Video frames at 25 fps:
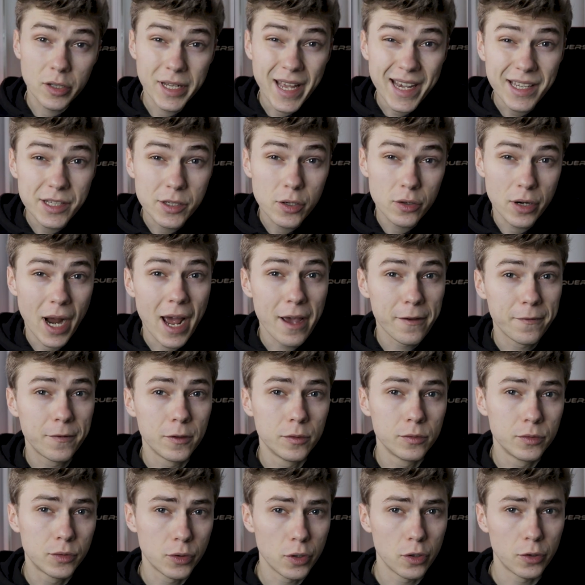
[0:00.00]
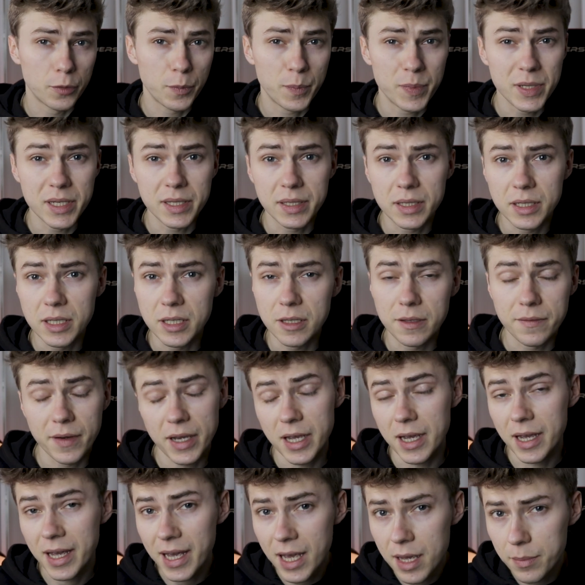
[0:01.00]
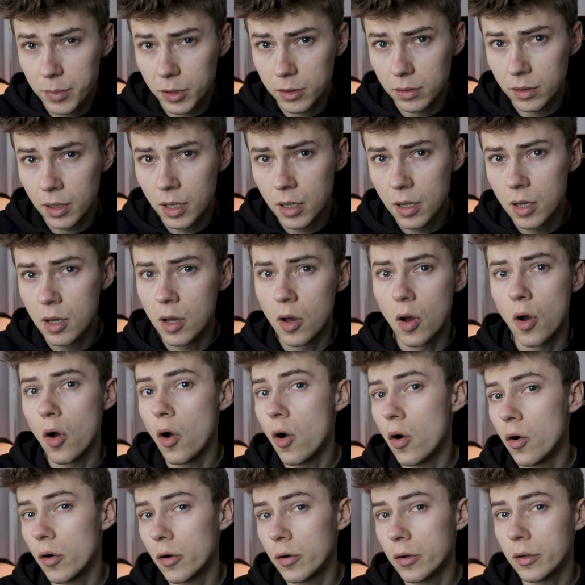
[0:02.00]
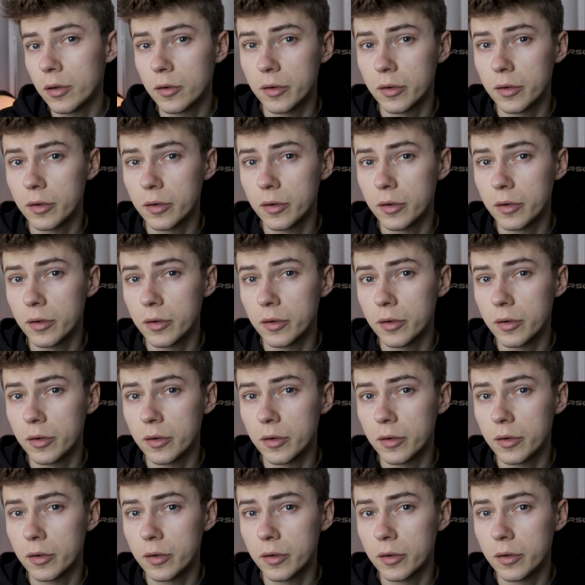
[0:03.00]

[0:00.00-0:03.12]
connect your iPhone to your P C via cable or